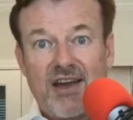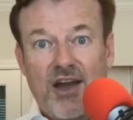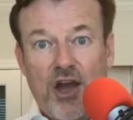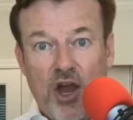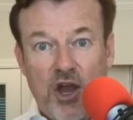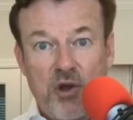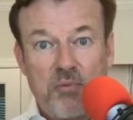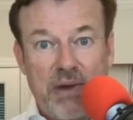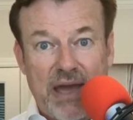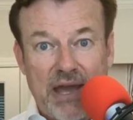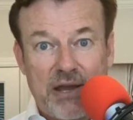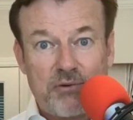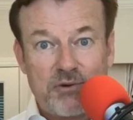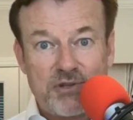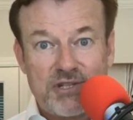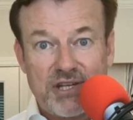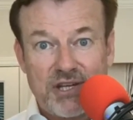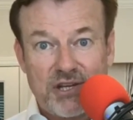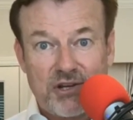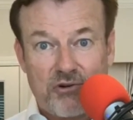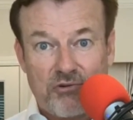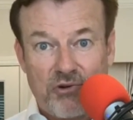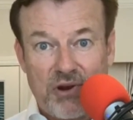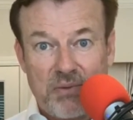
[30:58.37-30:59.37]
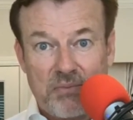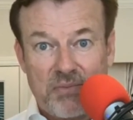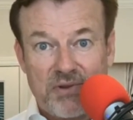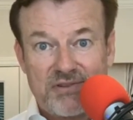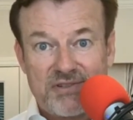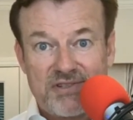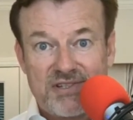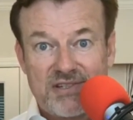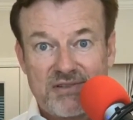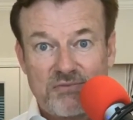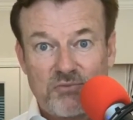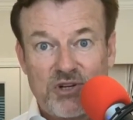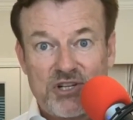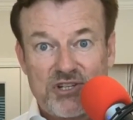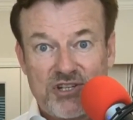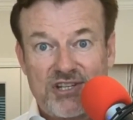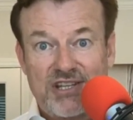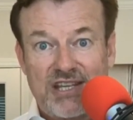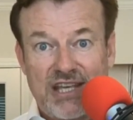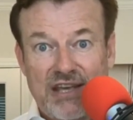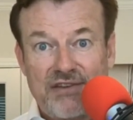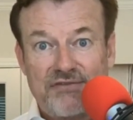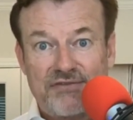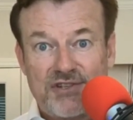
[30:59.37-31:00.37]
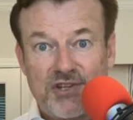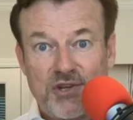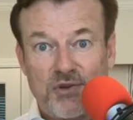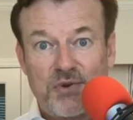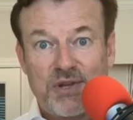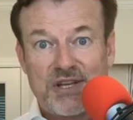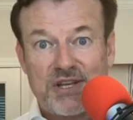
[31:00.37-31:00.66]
home equity agreements, which gives you